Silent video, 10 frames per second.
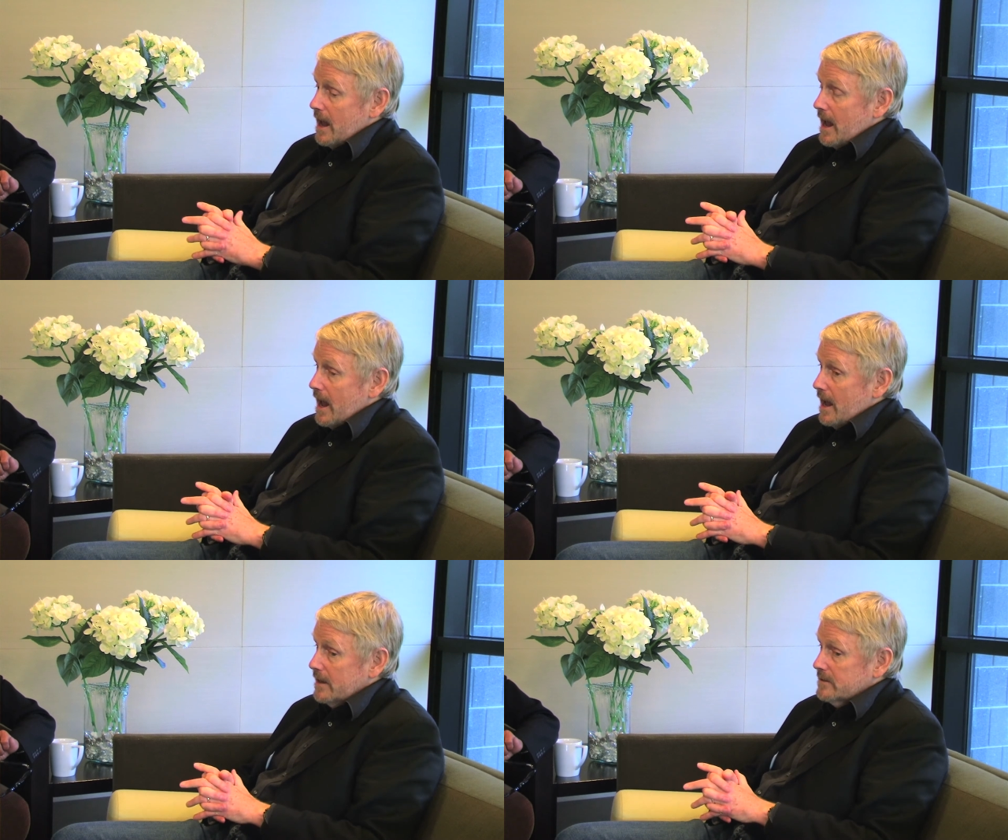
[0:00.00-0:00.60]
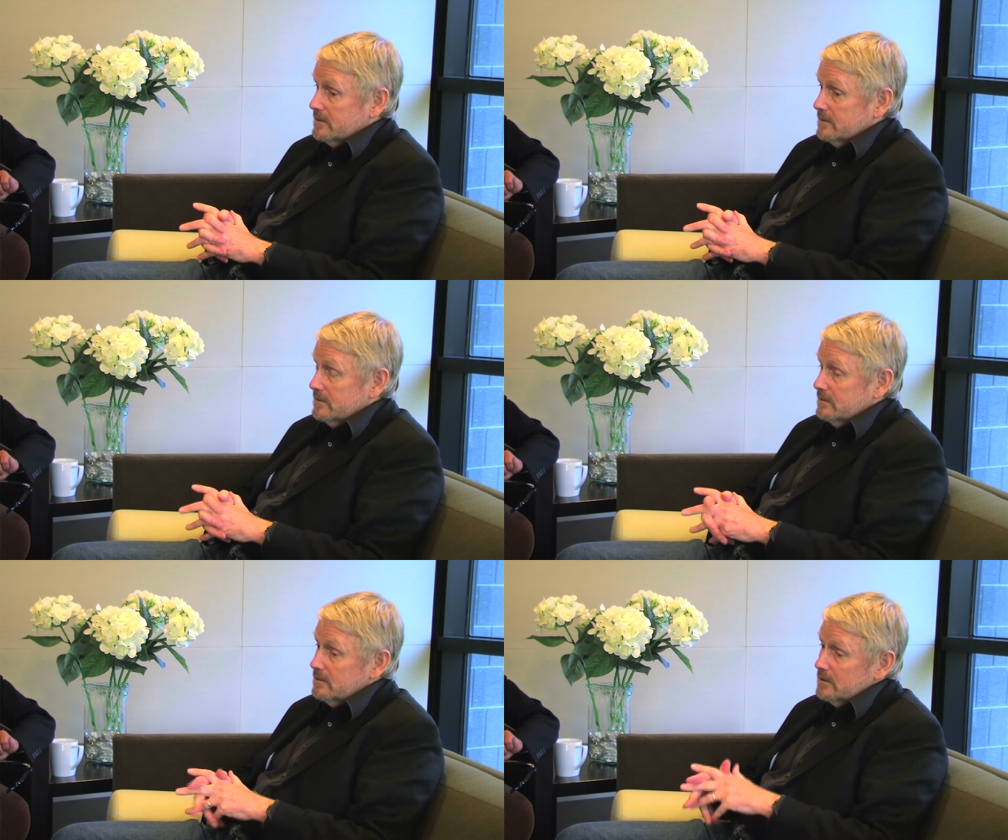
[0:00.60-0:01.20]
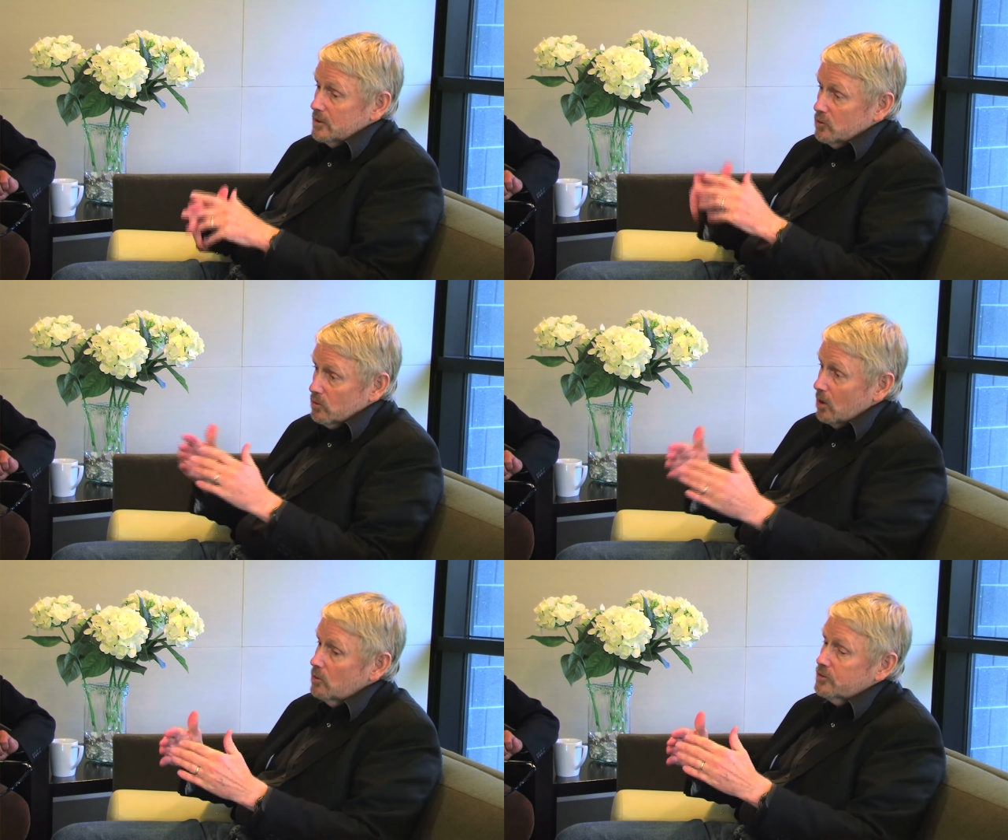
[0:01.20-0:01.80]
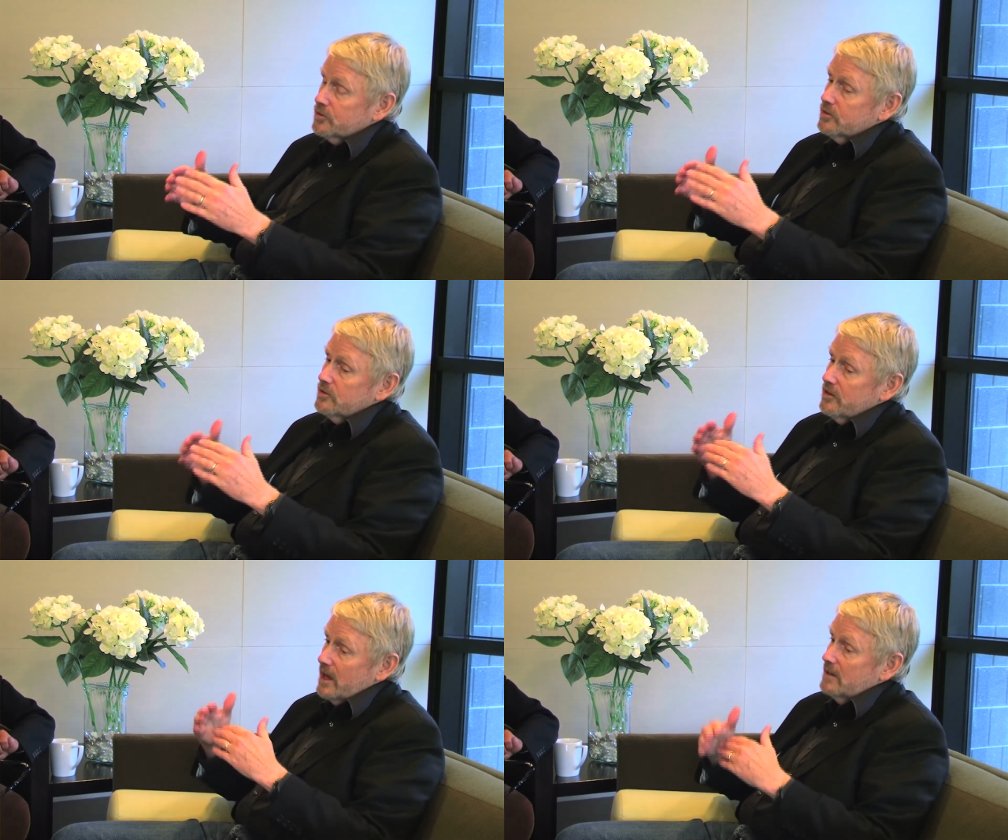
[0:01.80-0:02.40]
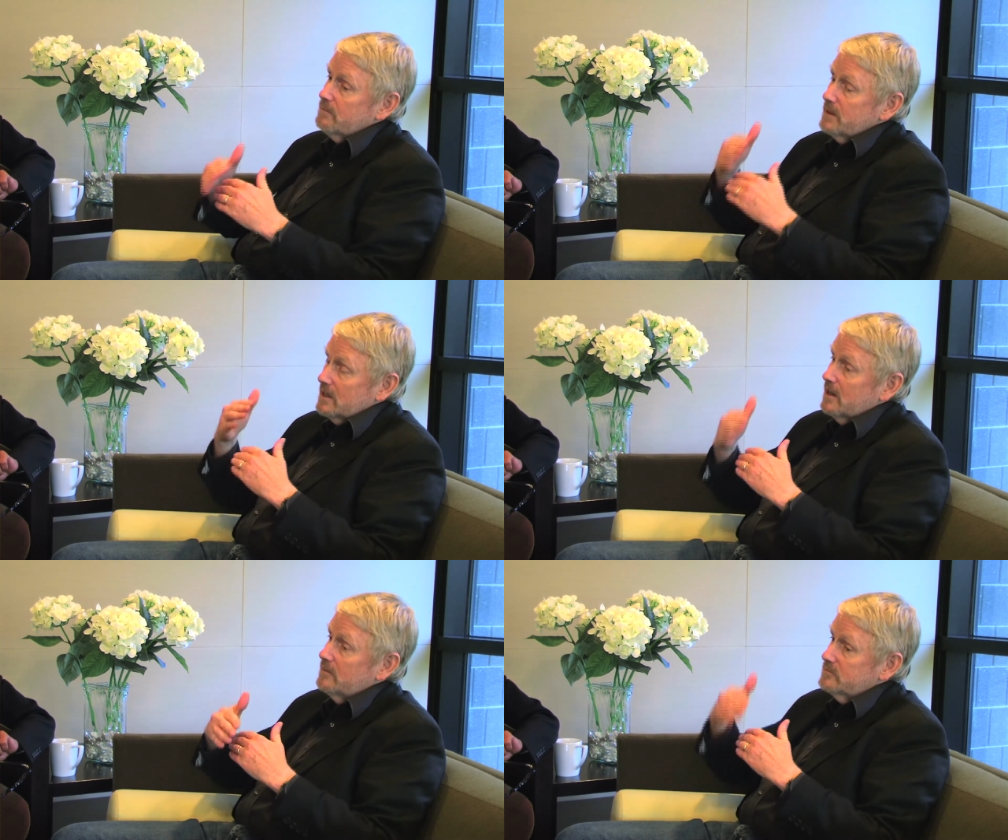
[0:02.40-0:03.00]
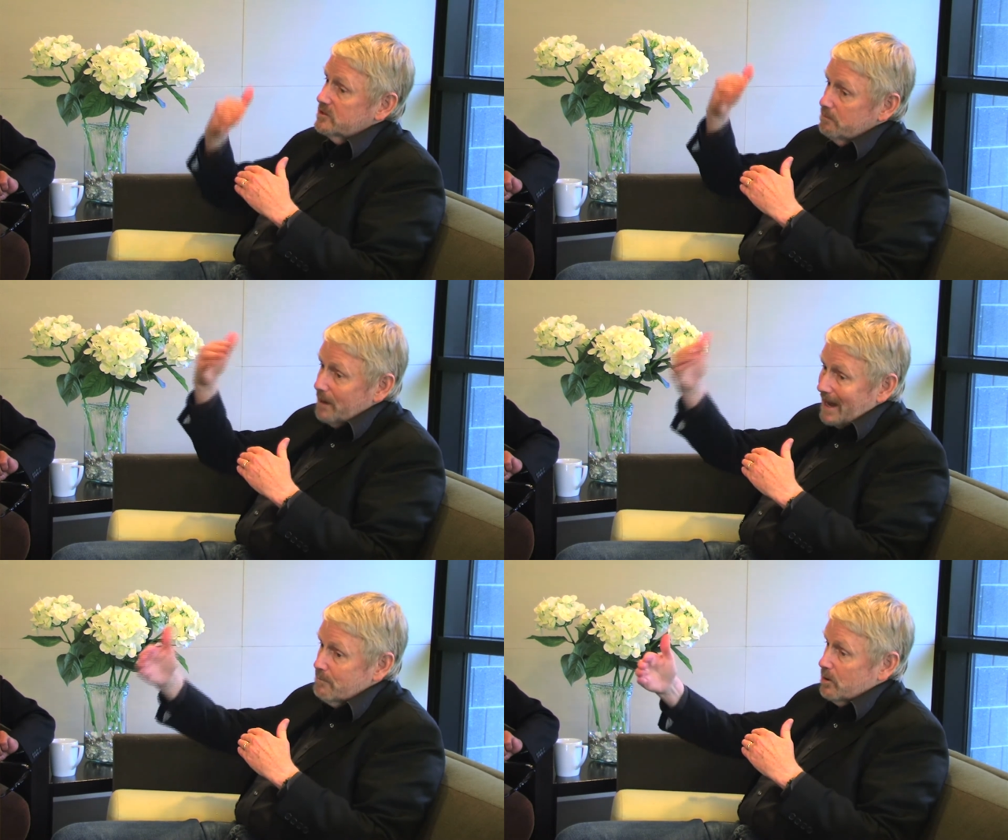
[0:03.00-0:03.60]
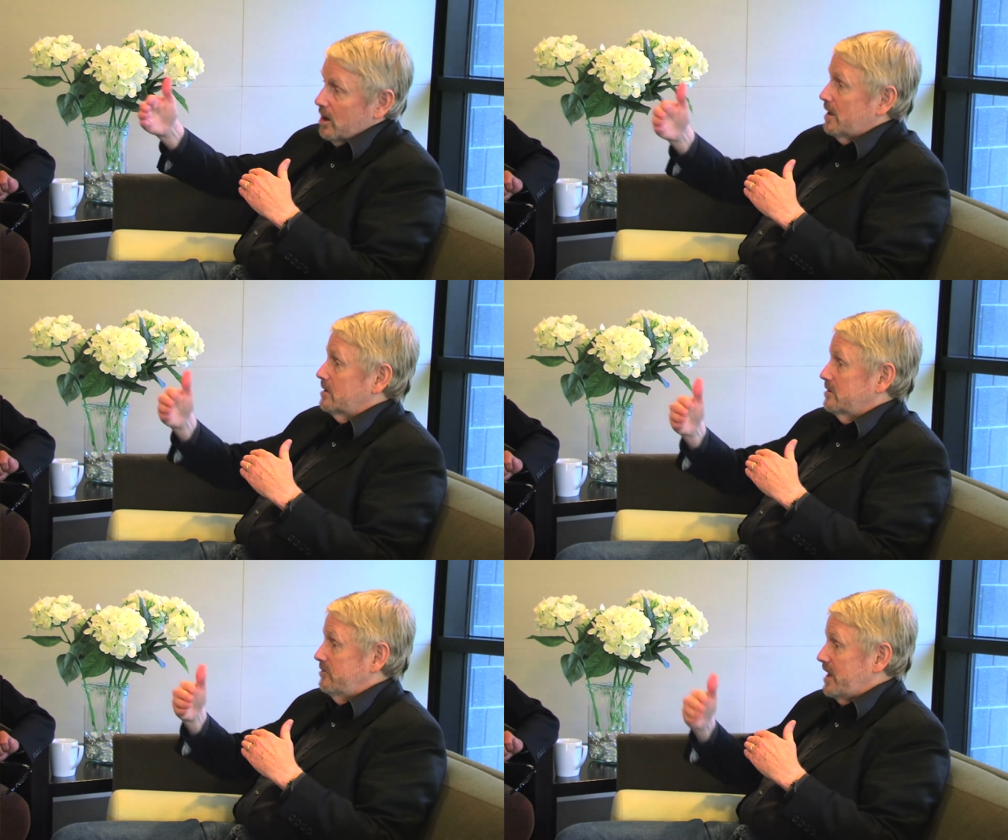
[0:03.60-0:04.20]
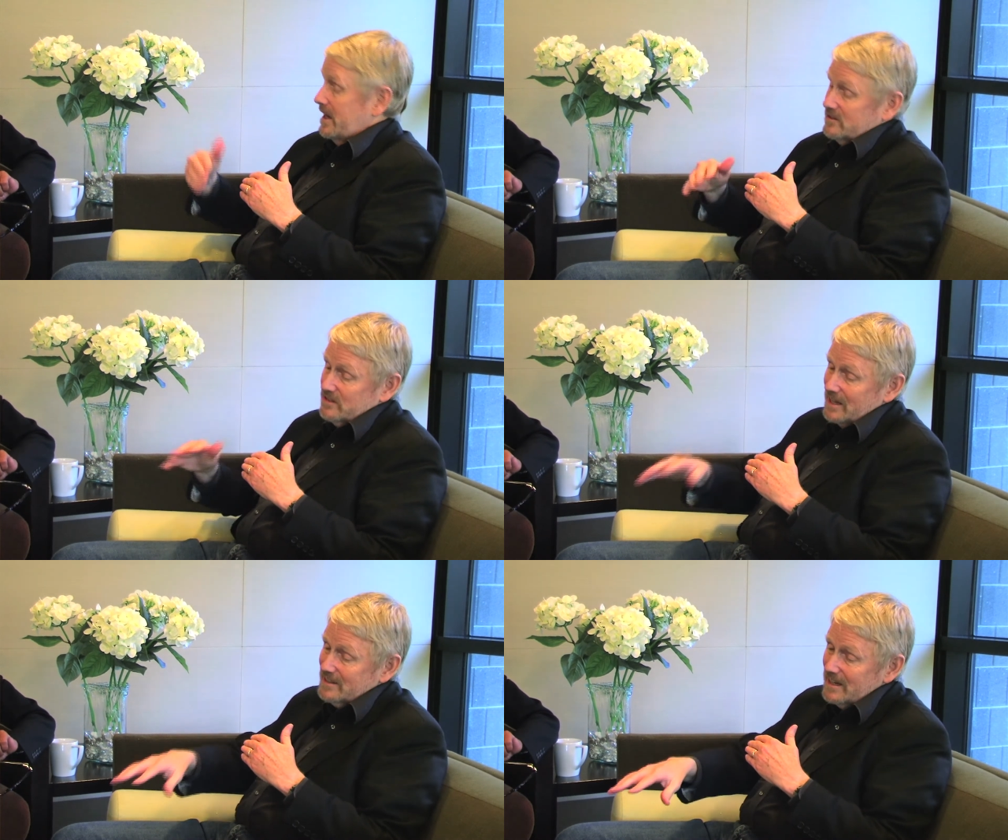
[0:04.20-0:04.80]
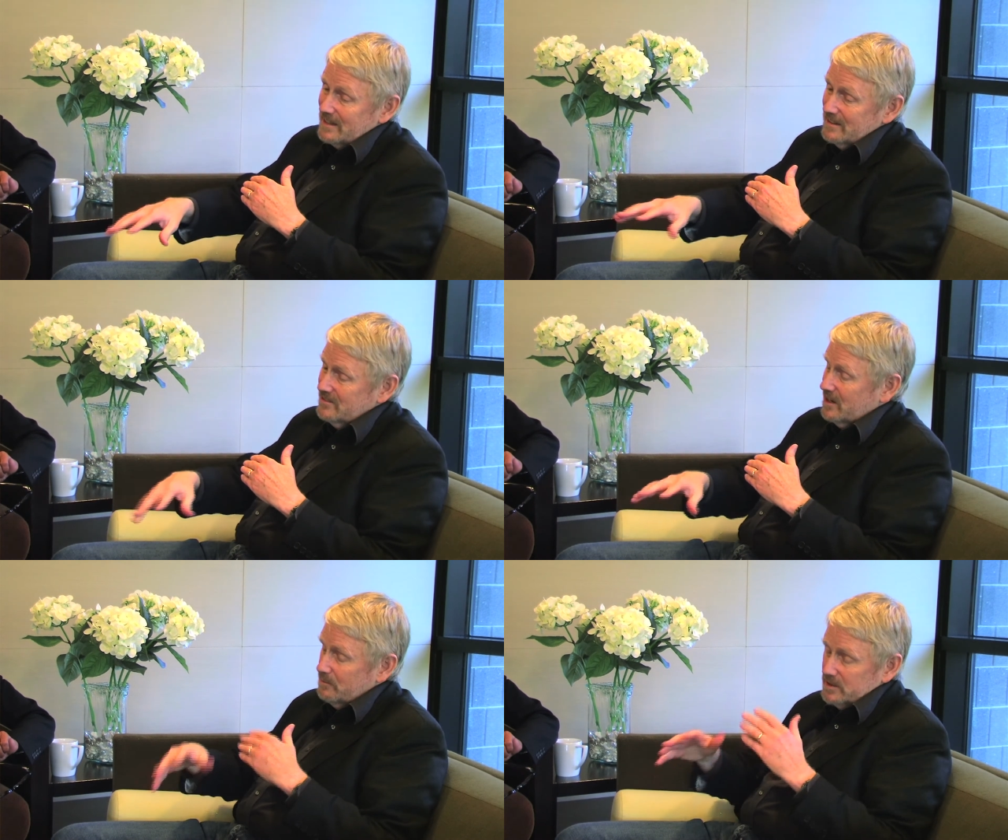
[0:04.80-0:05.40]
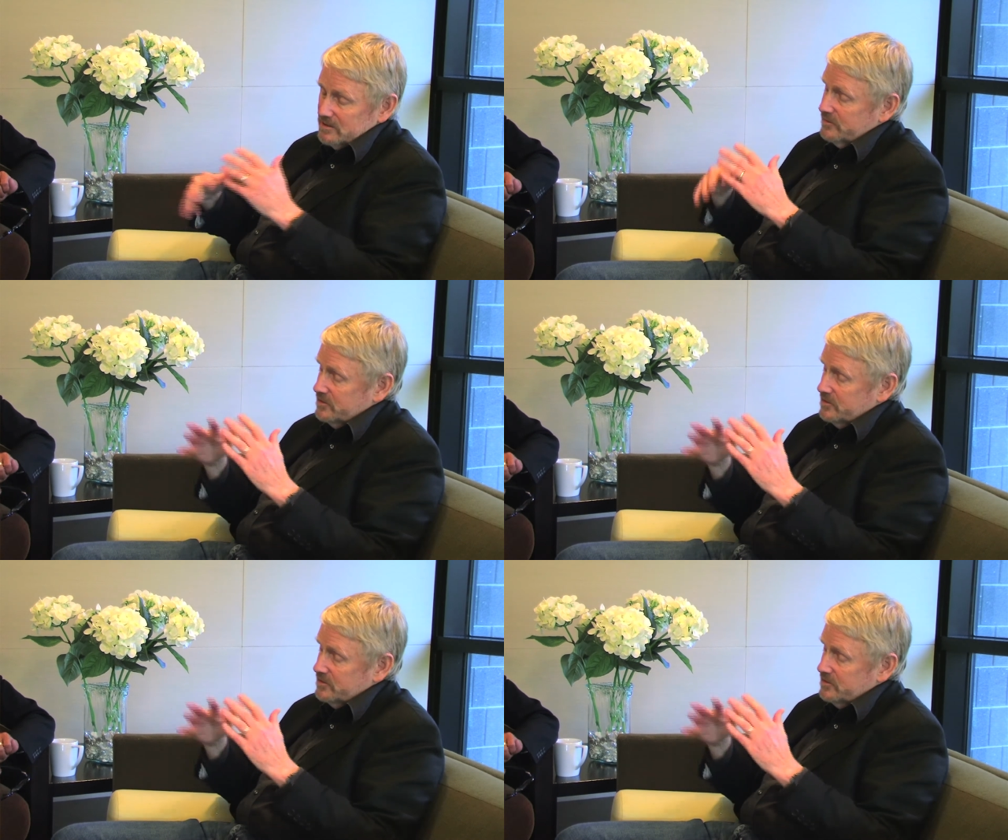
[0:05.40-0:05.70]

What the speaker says: And growth then becomes a byproduct of that. It's not that these companies have